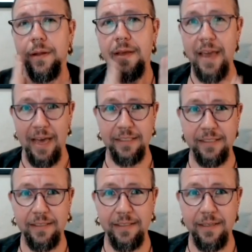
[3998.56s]

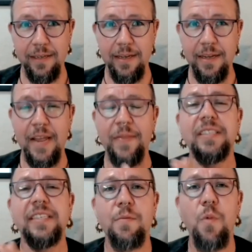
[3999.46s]
Yes. In the
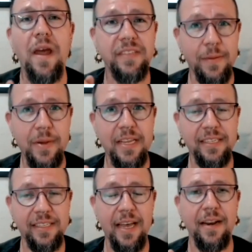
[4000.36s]
same way, if somebody
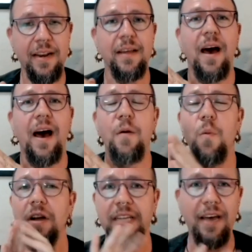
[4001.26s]
said, I
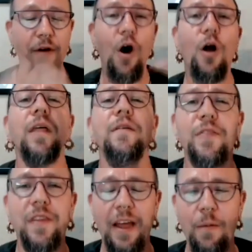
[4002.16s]
want to have all of
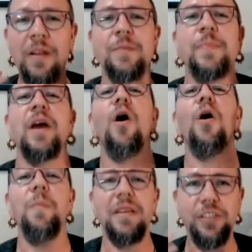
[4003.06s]
the, I want to be all
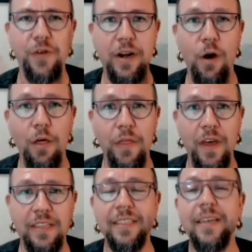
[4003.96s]
mystery in all
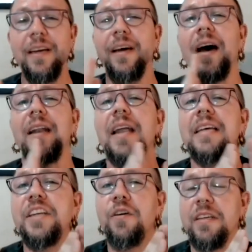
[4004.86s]
this,
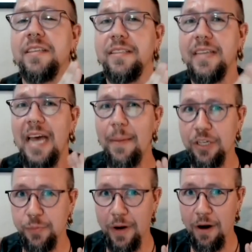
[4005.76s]
unless you're an
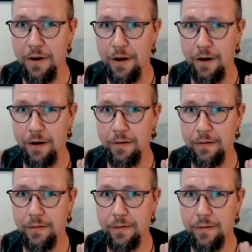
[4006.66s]
established partner,
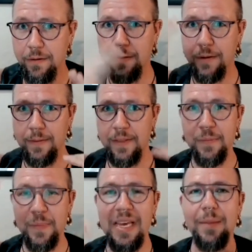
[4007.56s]
this
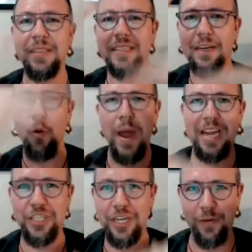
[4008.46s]
becomes this
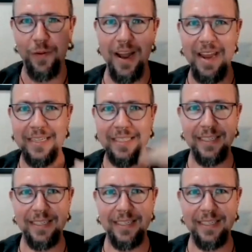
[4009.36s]
equation, right?